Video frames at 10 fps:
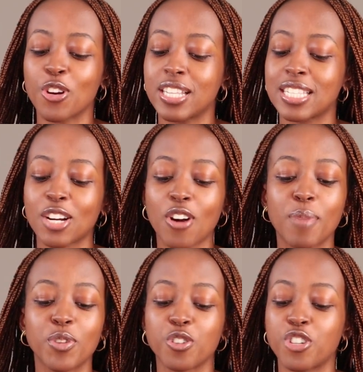your
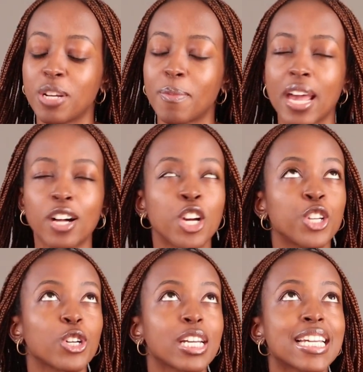Instagram, your Gmail,
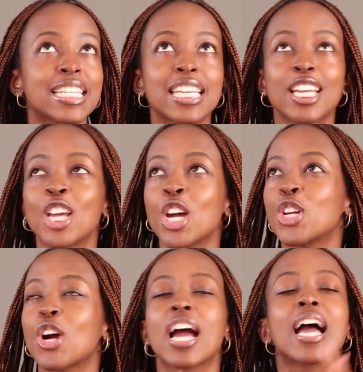your LinkedIn,
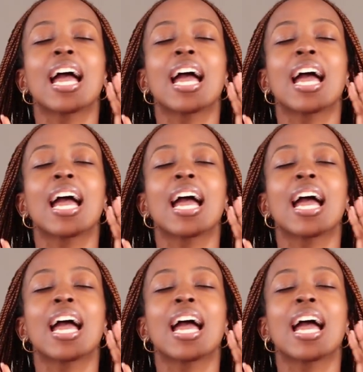your